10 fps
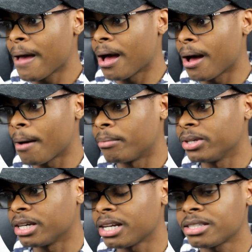
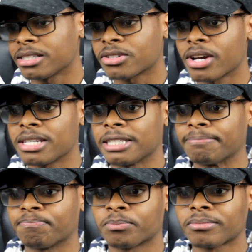But yeah, that shit's crazy.
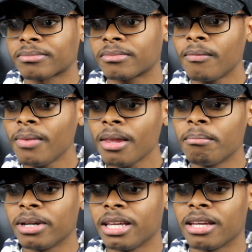
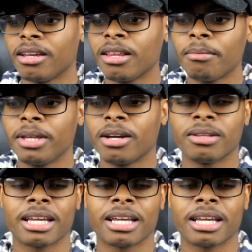But yeah, y'all let me know.